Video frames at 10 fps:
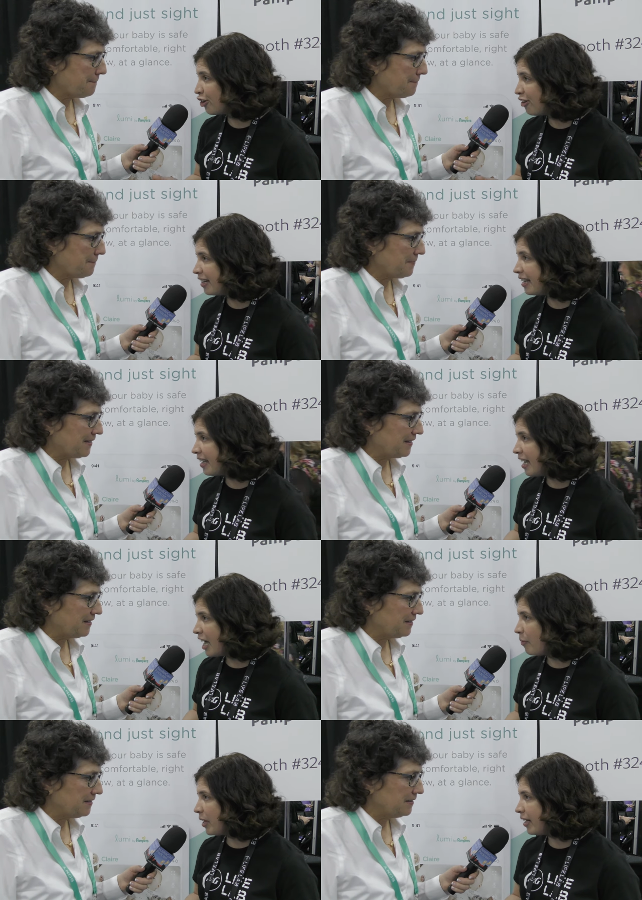Speaker 1: only.
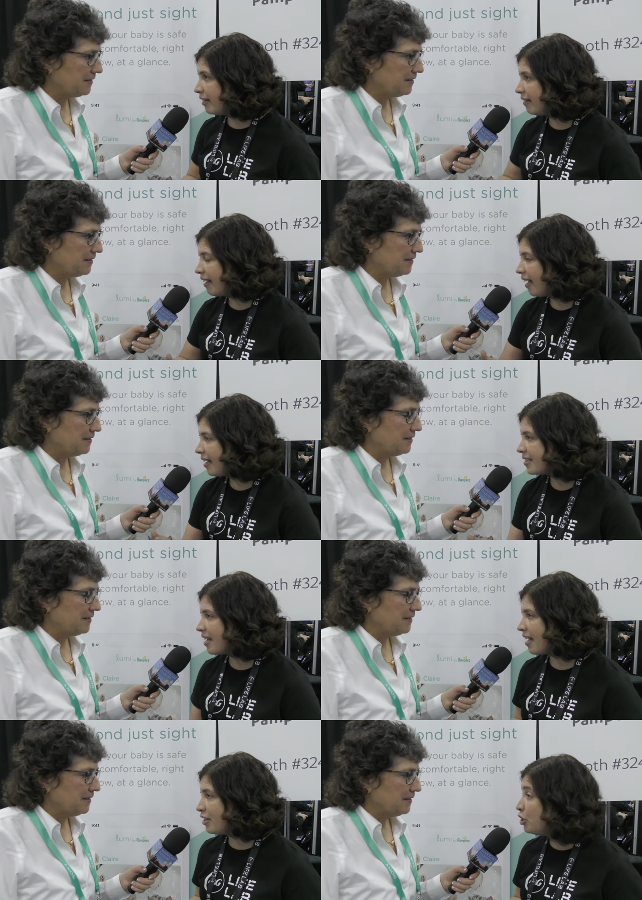I mean, as
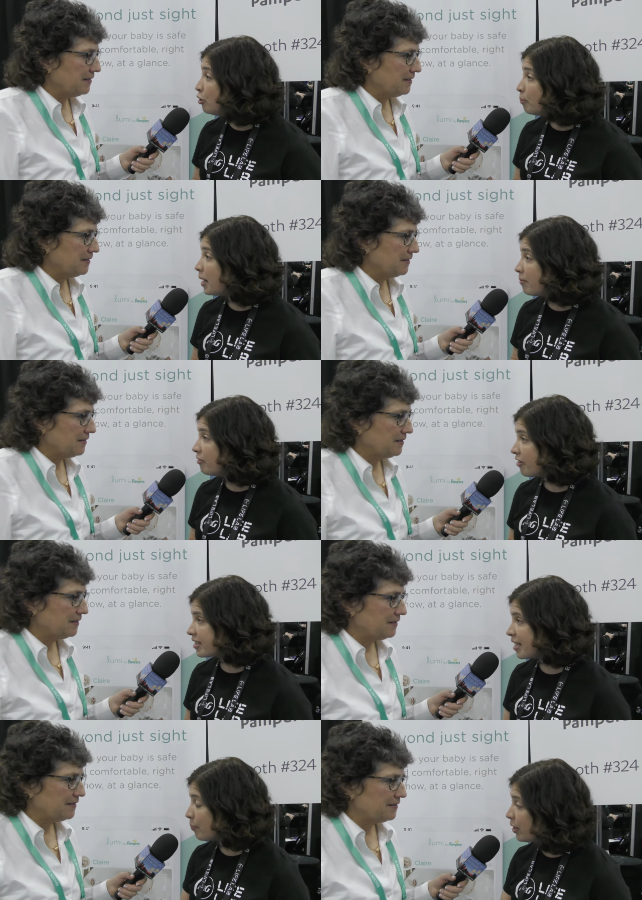a new mom, for
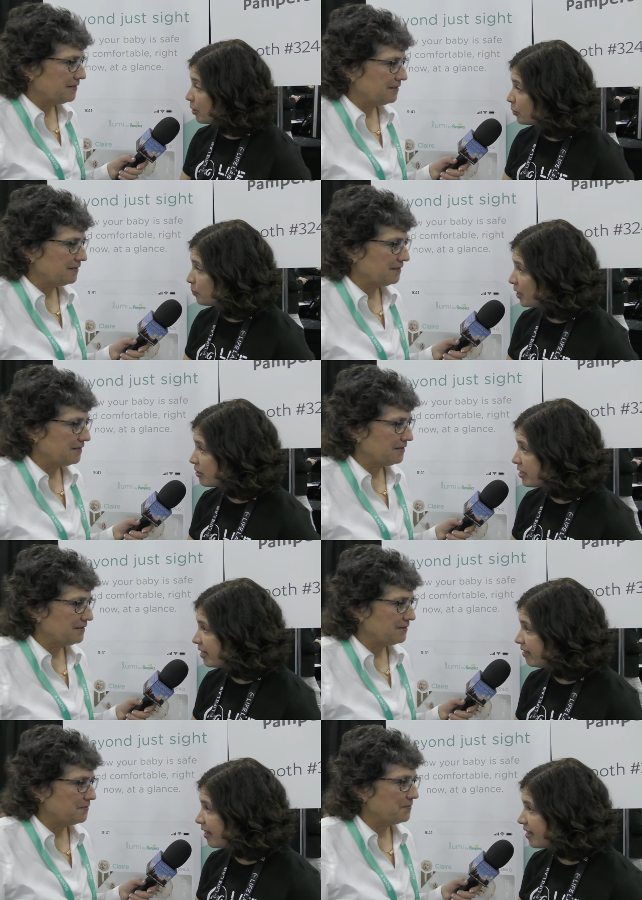example, I would be
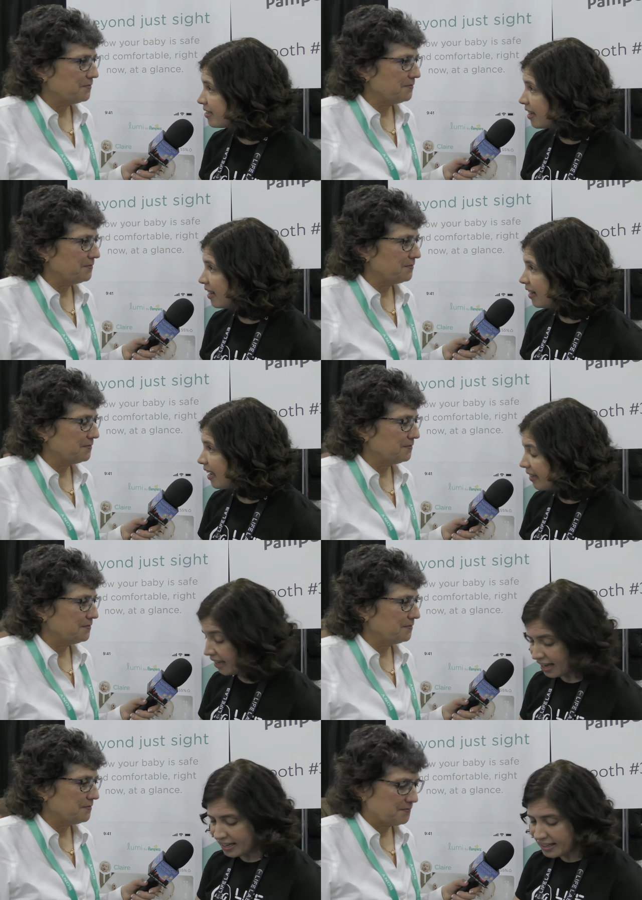using this like
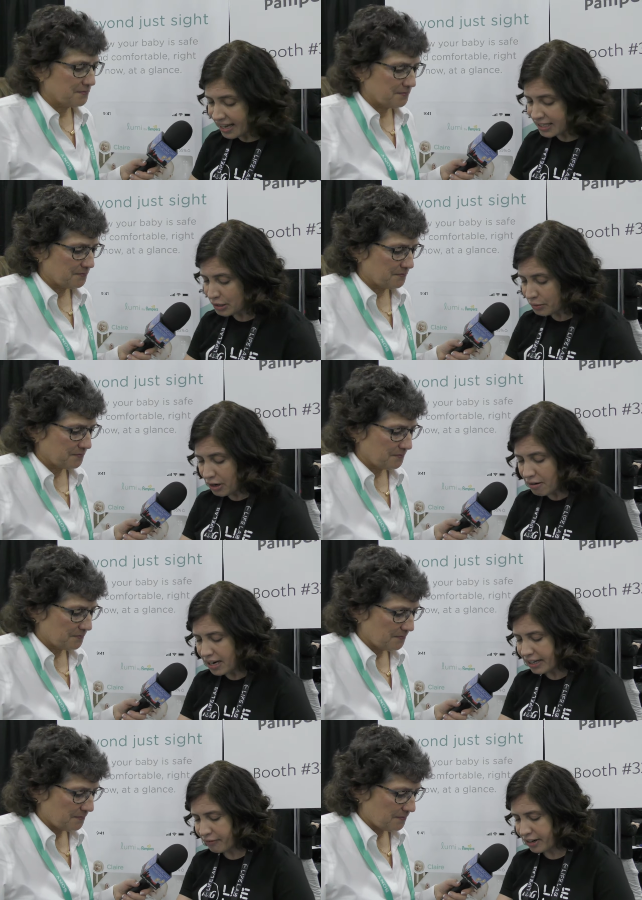just to know,
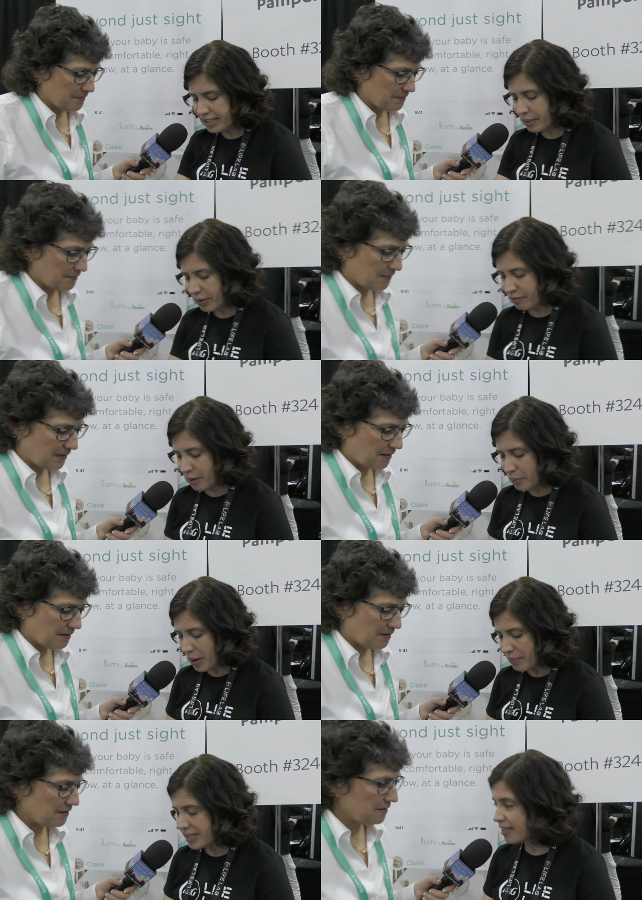like, for example, if my
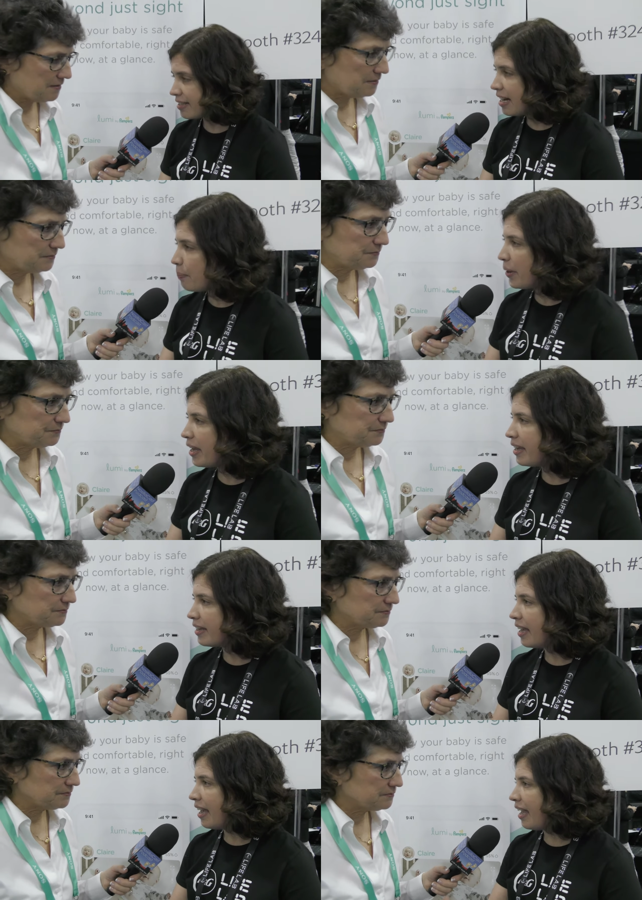baby is
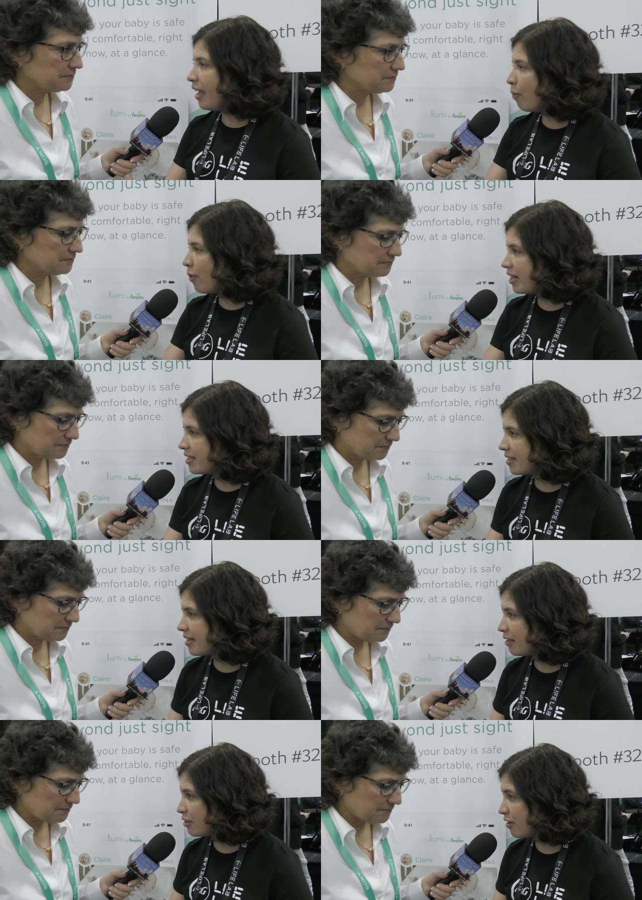sleeping, uh, what is the
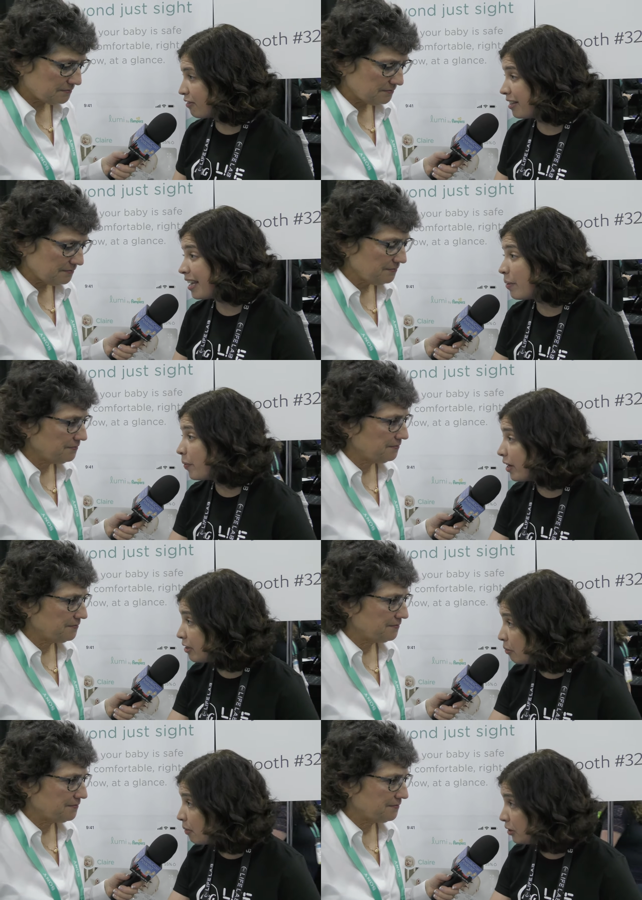status of the diaper?
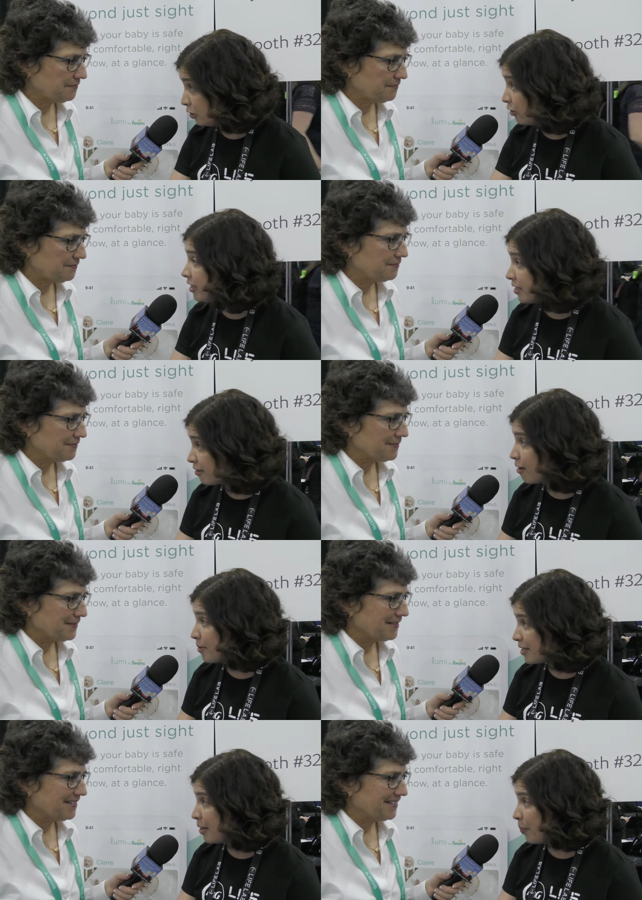I don't want, don't
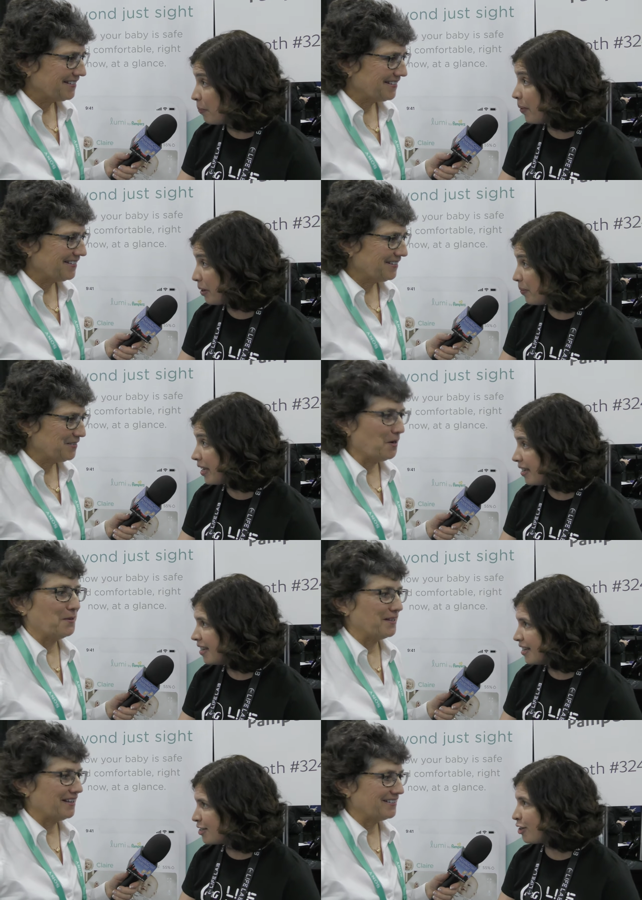disturb a sleeping baby.
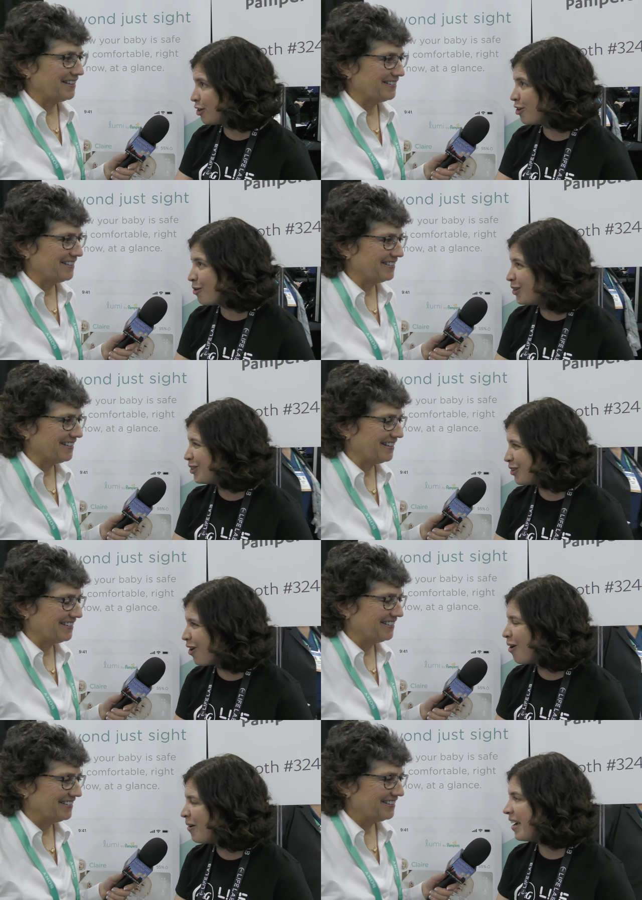Oh, yeah, so, you yeah, don't want to
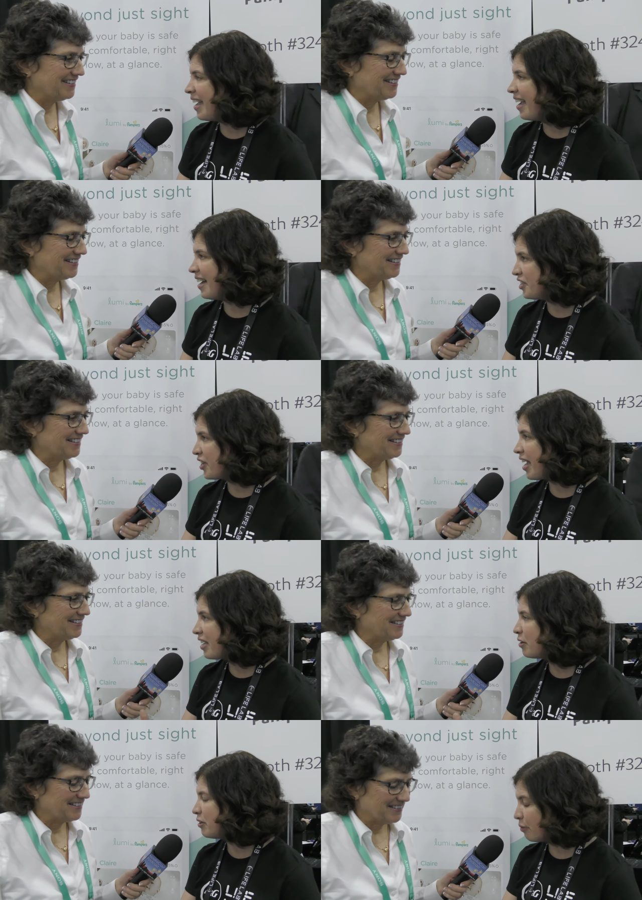go uh, and
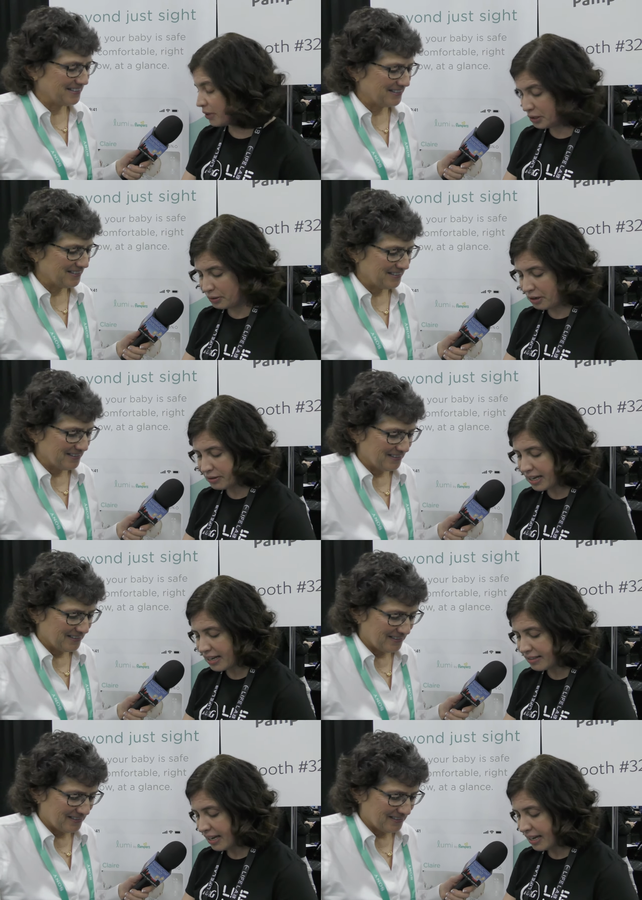check, you, you want want to know that.